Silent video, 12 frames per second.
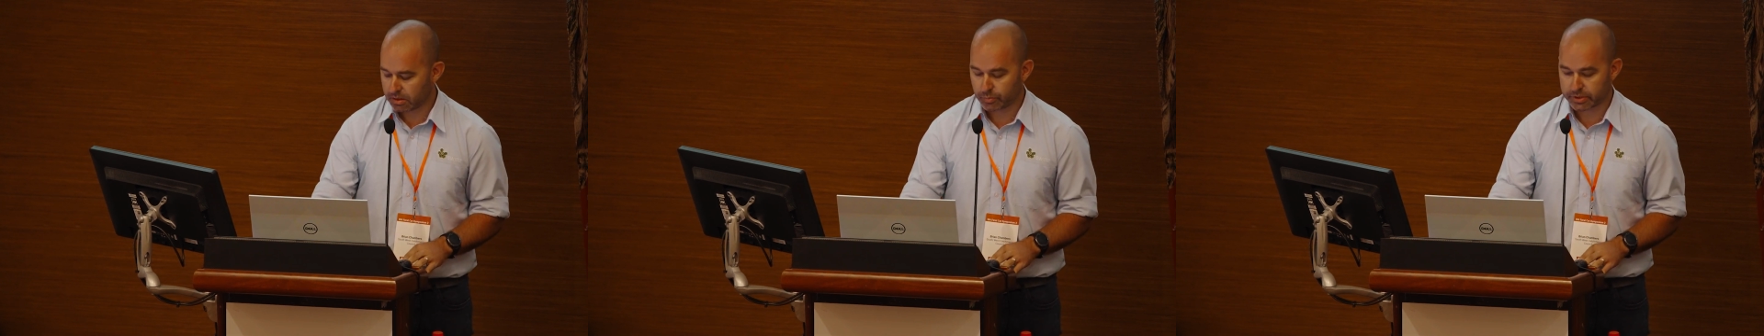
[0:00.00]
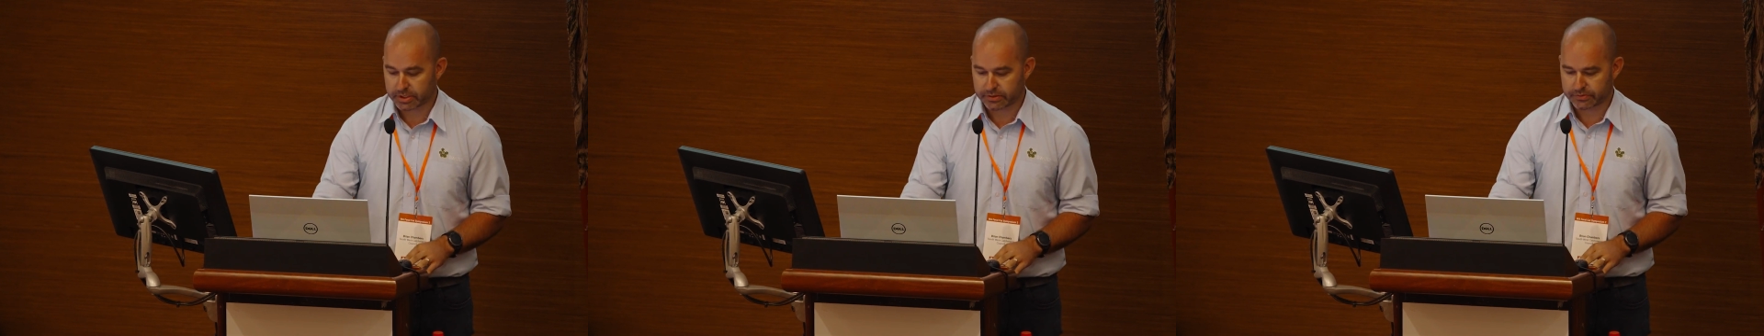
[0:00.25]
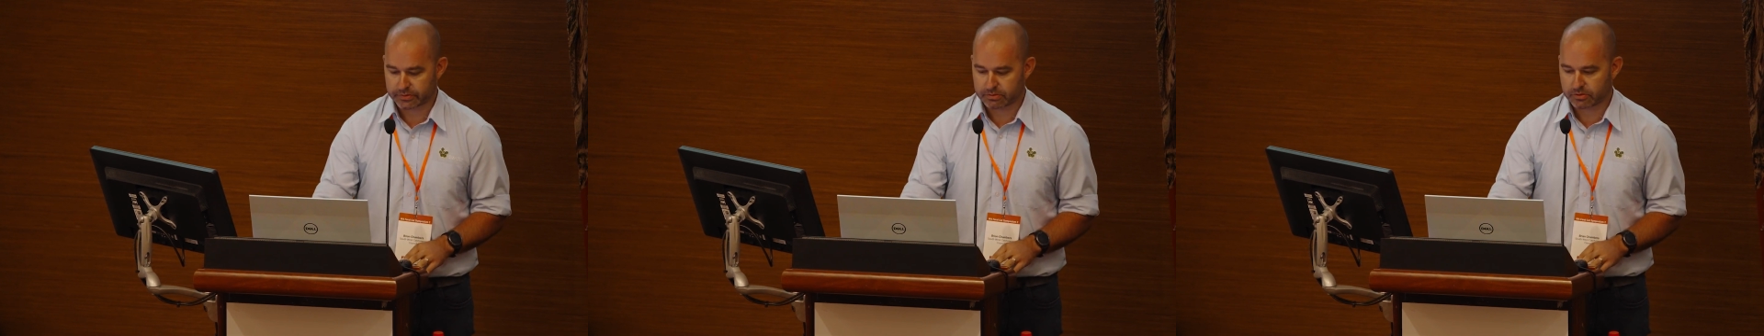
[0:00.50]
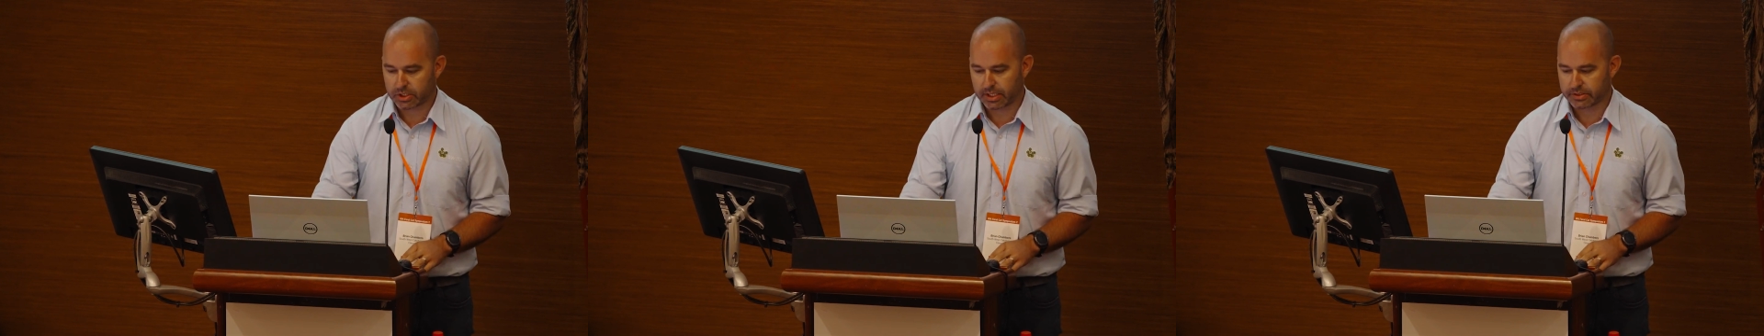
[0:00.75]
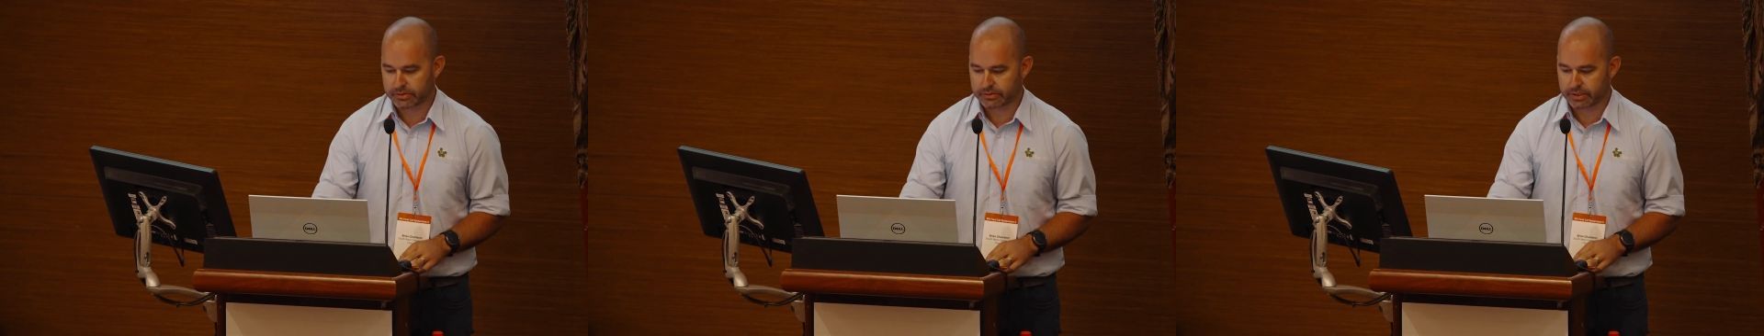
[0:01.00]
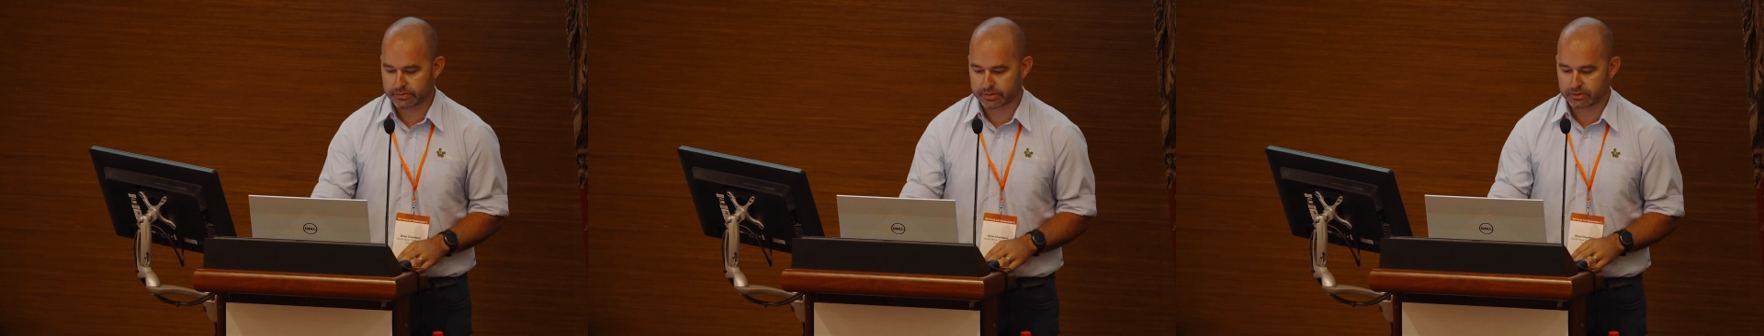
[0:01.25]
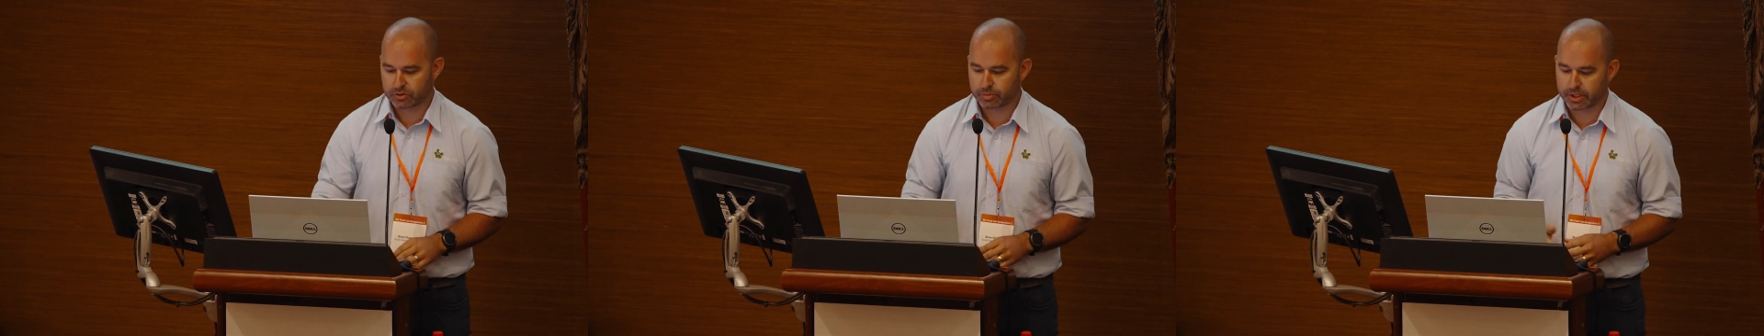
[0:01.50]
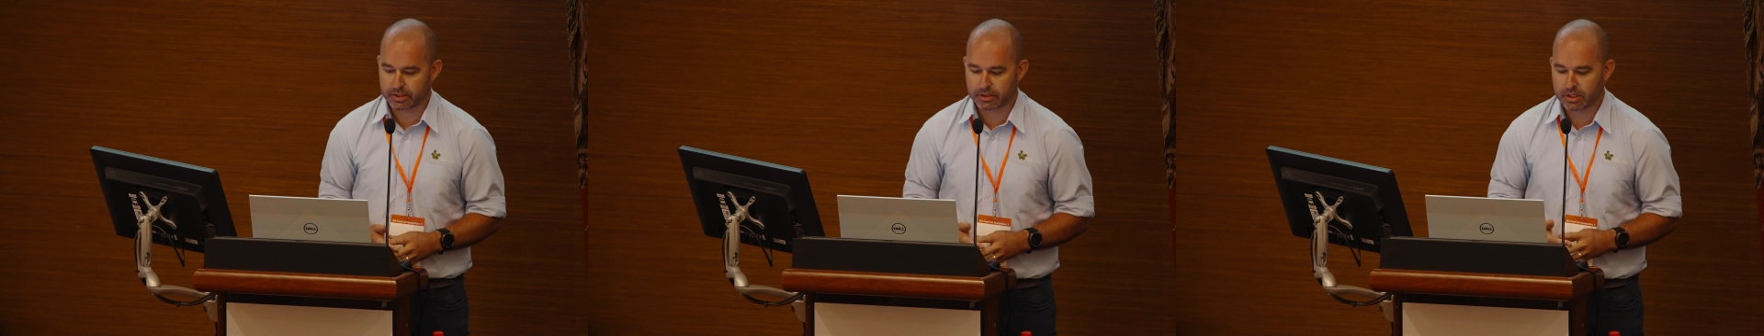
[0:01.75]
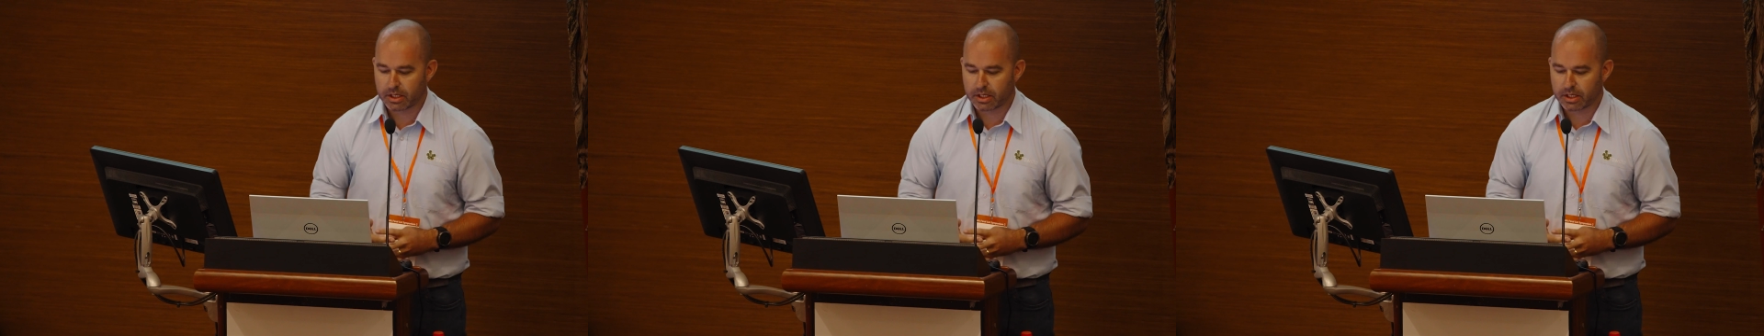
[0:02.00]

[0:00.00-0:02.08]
which has changed things a little bit.